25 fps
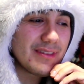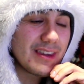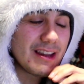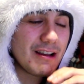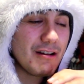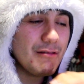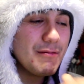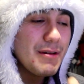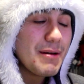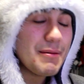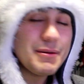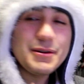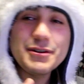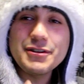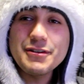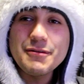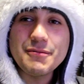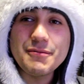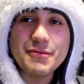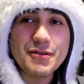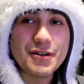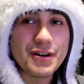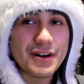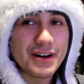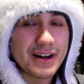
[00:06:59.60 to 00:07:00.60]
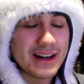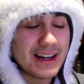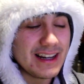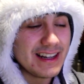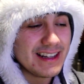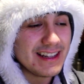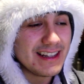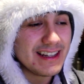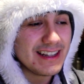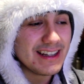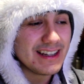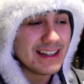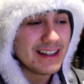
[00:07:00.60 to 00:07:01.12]
I'll be able to do more. And,
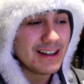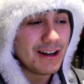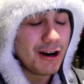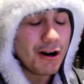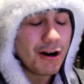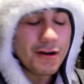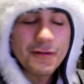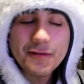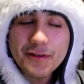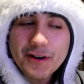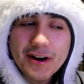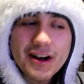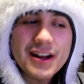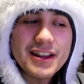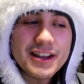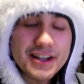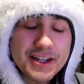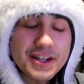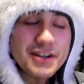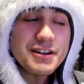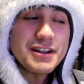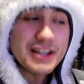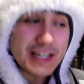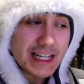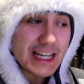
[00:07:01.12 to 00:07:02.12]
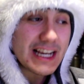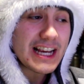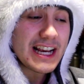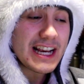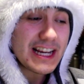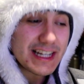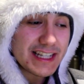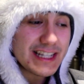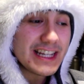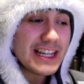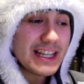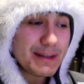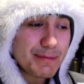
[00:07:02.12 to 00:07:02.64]
uh, overall, this show
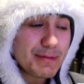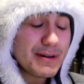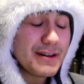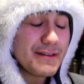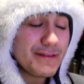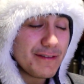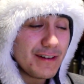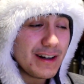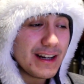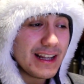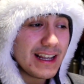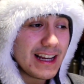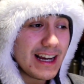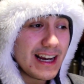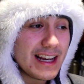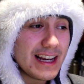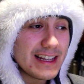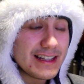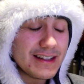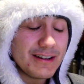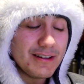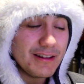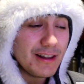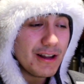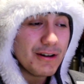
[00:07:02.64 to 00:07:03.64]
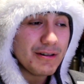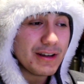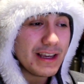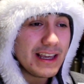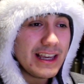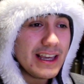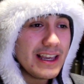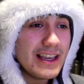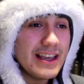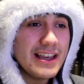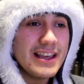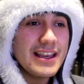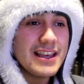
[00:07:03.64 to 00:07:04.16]
actually is pretty funny, guys. No
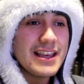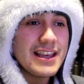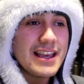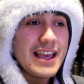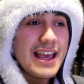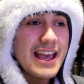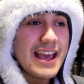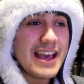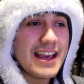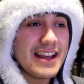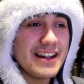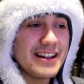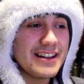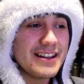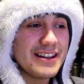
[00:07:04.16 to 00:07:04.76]
Loki. And,